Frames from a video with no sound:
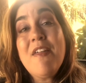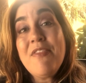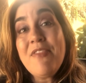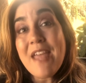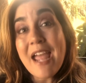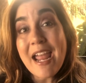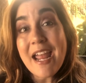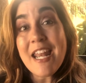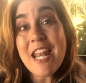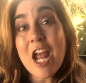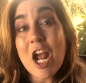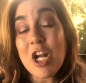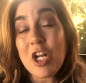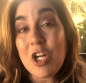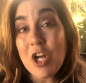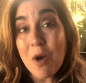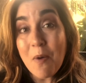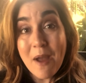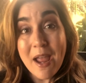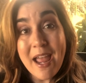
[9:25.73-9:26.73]
then
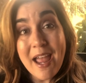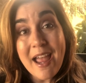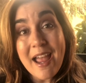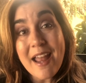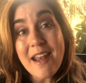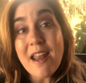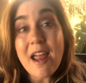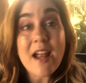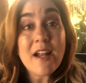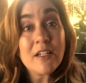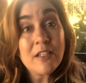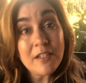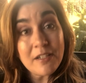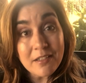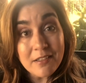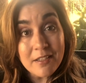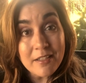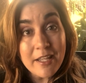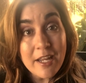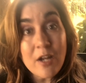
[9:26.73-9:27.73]
go ahead and
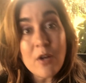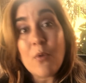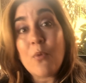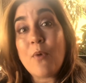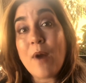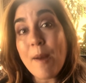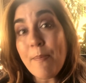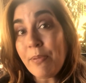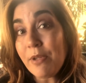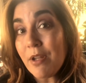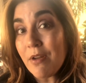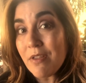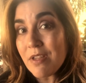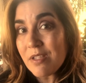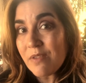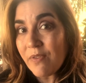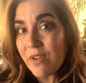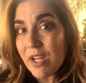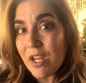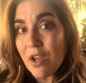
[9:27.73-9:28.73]
click on the link right below
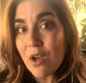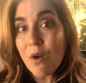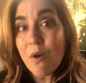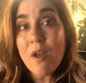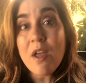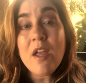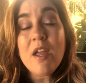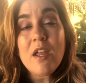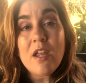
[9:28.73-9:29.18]
this video